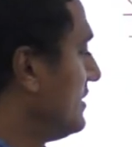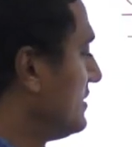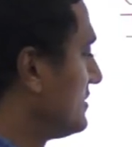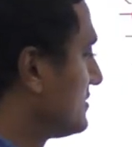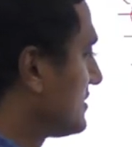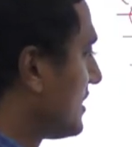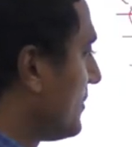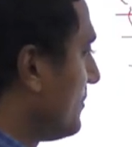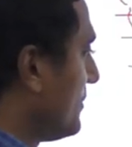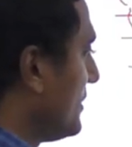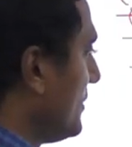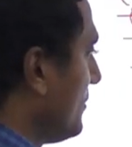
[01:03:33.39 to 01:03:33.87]

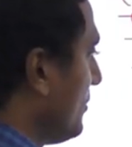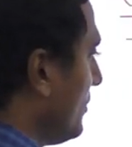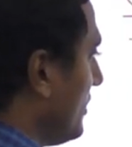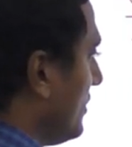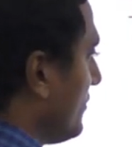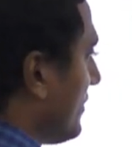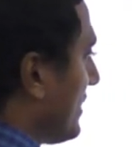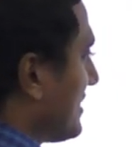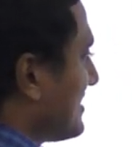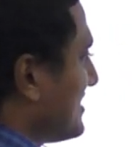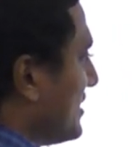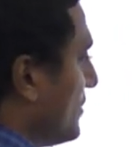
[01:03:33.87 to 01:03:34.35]
Some
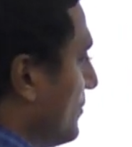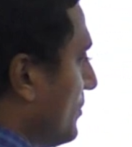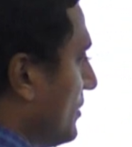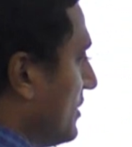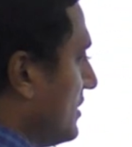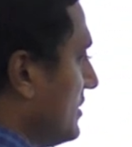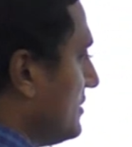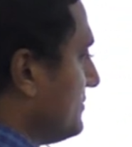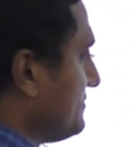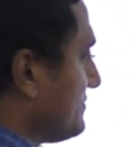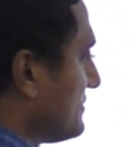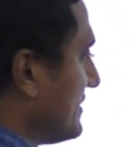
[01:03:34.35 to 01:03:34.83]
people, for
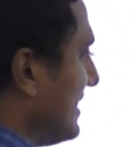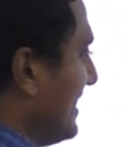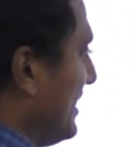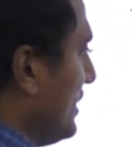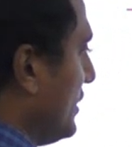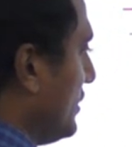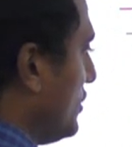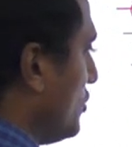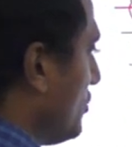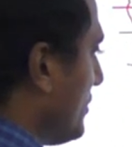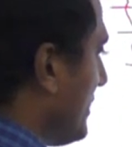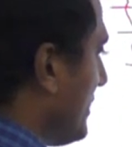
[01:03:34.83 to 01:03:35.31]
example, you